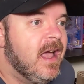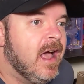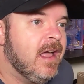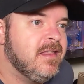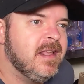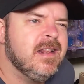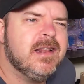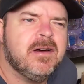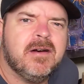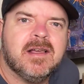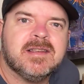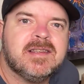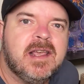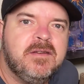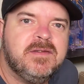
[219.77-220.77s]
I think there
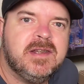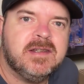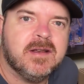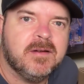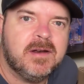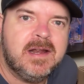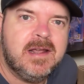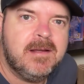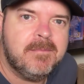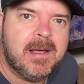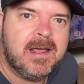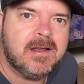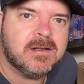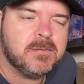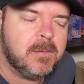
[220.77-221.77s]
are safeties on
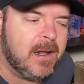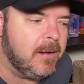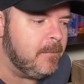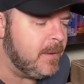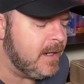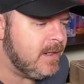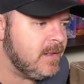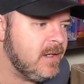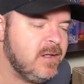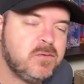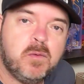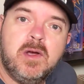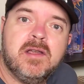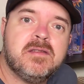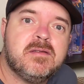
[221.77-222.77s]
eBay as well, but
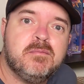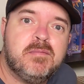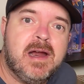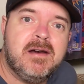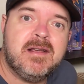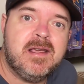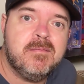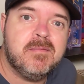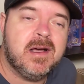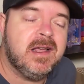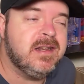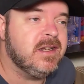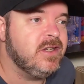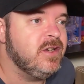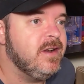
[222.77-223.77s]
it's worth bearing in
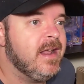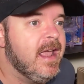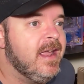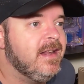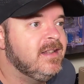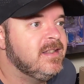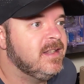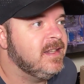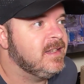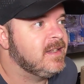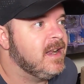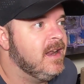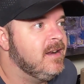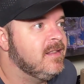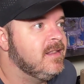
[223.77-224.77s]
mind as you get into this
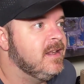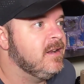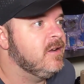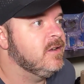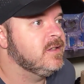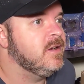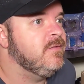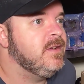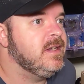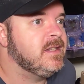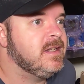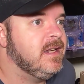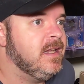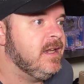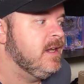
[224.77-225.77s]
kind of thing, because
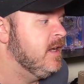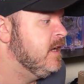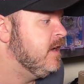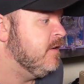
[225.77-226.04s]
obviously